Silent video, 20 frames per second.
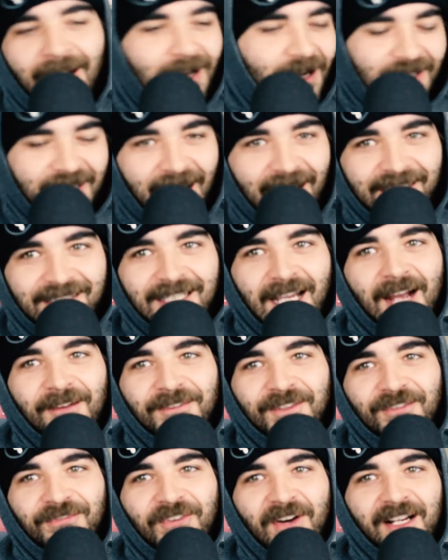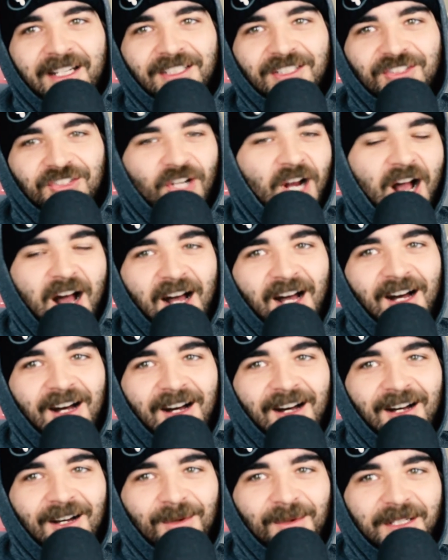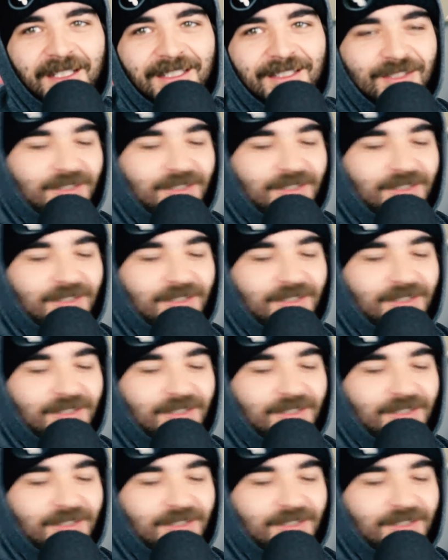Okay, it's time for the fucking draw. We're gonna